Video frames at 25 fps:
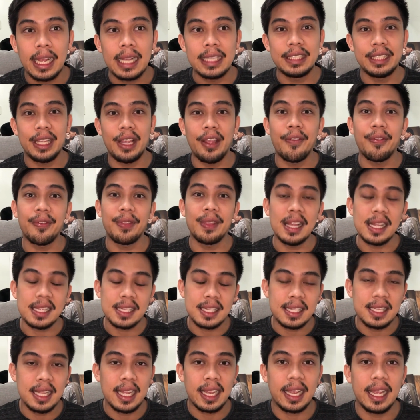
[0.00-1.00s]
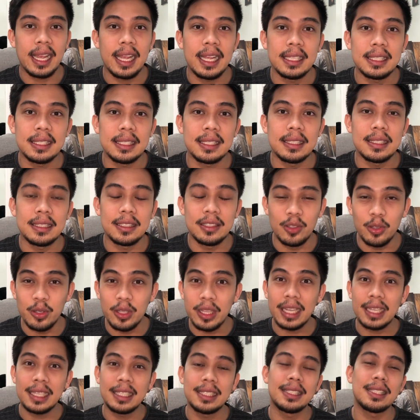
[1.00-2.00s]
kasi if that's the case,
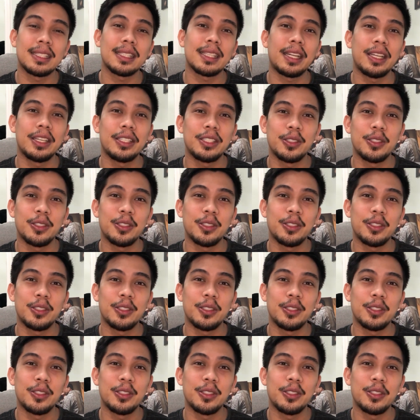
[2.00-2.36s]
doon nag-start